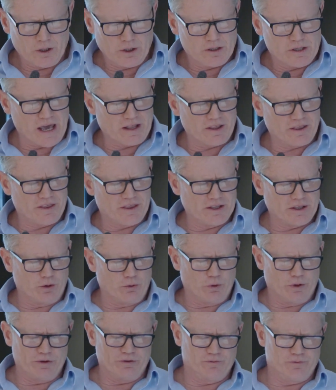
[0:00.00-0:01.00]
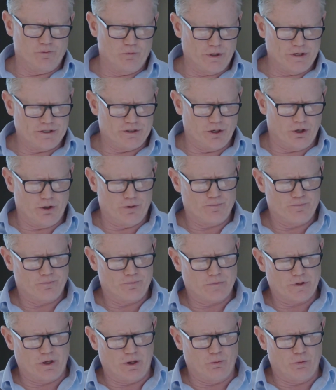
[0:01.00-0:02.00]
The other thing that we do,
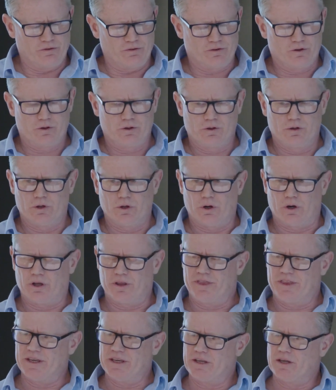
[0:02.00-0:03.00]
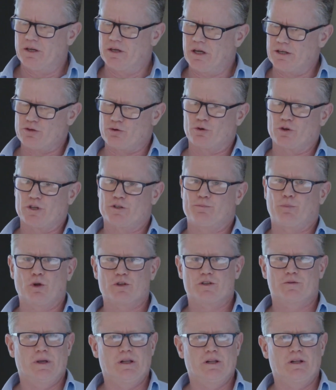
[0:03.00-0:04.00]
and I think as a
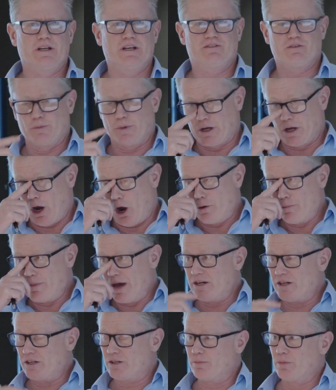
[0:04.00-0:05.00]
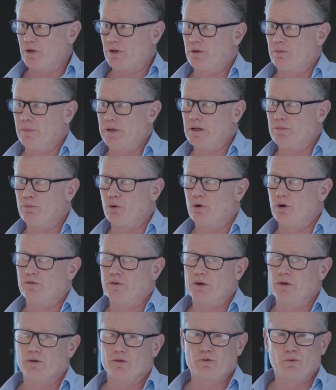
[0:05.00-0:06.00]
responsibility from a code management committee point of
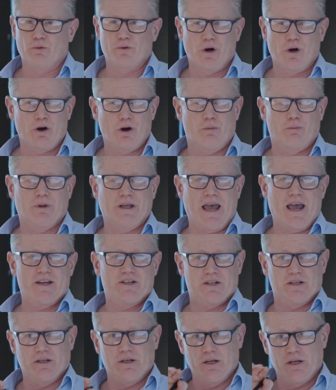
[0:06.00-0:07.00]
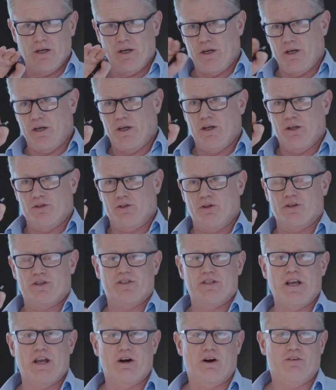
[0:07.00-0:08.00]
view, is we've got an obligation sort of
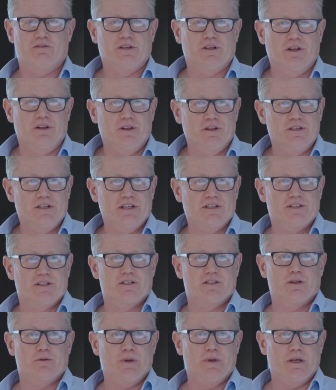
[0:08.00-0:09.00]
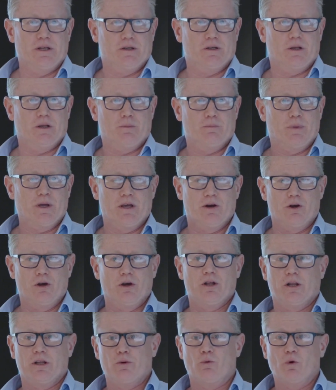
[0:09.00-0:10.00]
stare off into the distance a bit and be an
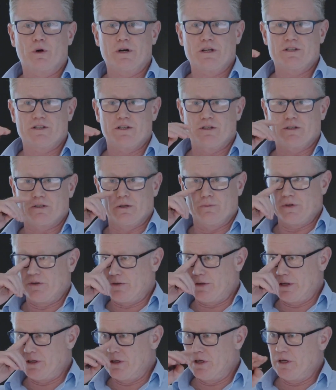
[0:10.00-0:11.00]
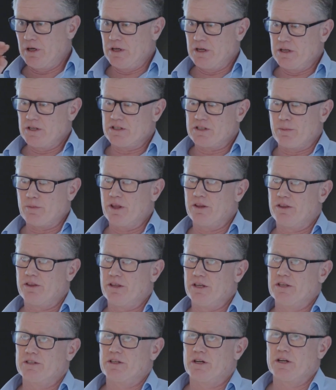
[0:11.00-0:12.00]
early warning system to see some of the
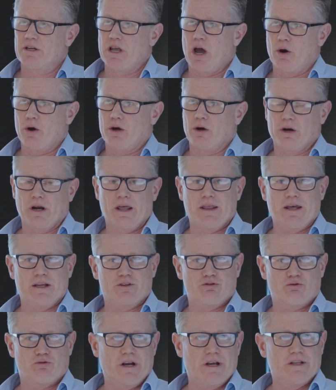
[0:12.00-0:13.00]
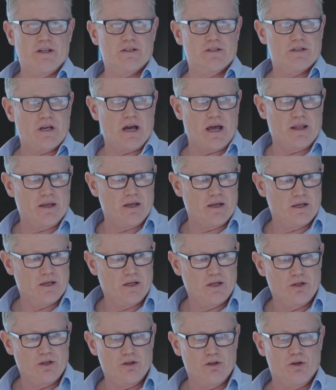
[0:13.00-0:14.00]
things that are going on. Are there trends? Are there
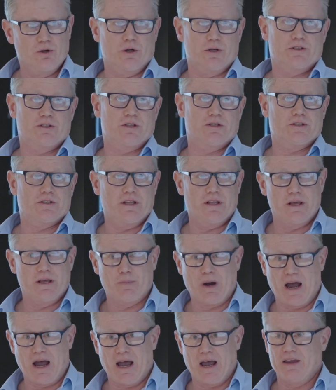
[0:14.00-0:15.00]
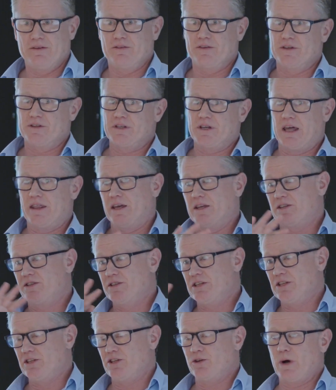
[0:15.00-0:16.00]
nuances? Are there behaviours? Are there
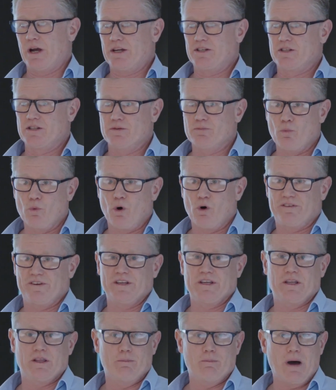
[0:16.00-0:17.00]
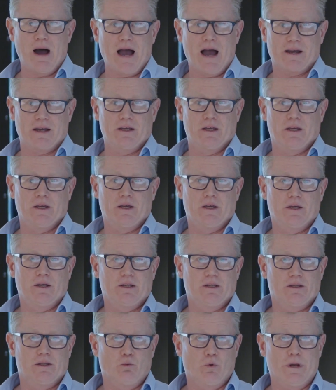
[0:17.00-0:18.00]
situations morphing in the market
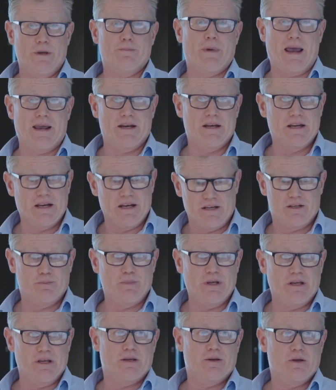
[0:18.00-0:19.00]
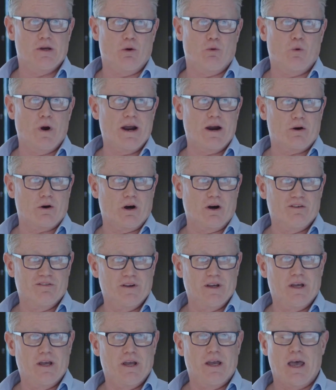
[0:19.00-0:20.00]
that we may need to be aware of,
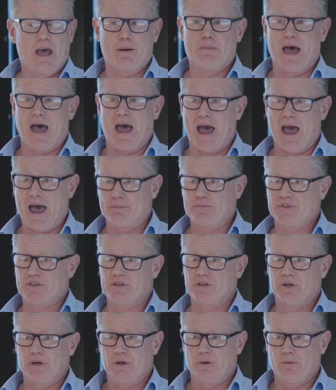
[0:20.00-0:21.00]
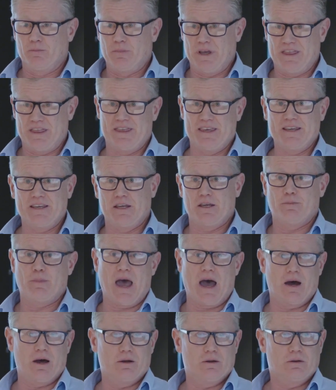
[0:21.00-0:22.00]
and perhaps be thinking
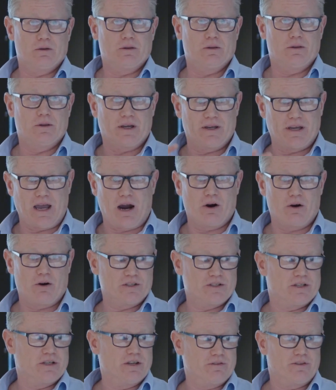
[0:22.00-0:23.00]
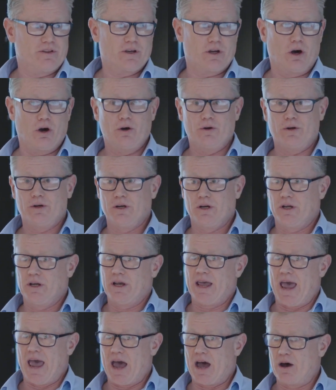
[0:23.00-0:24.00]
about the currency of the code?
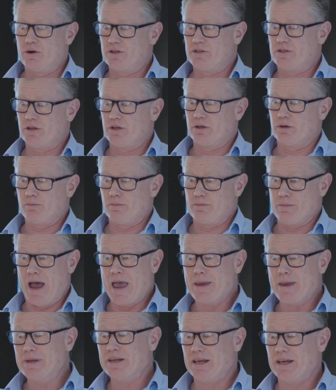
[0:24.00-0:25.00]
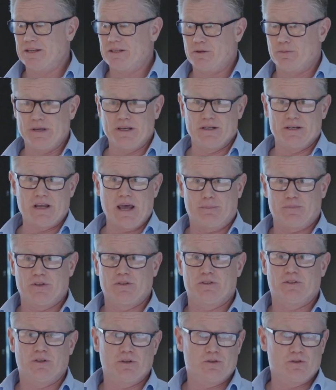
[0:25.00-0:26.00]
How does it maybe need to be adapted
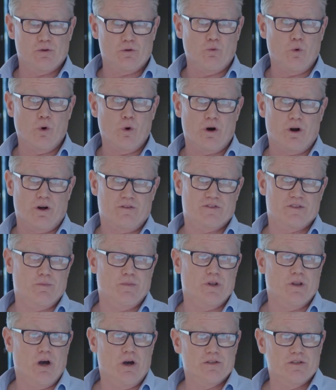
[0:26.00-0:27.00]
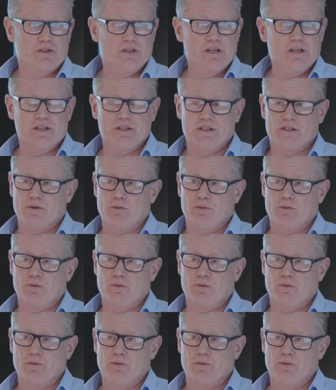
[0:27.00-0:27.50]
to sort of ward off some of those things?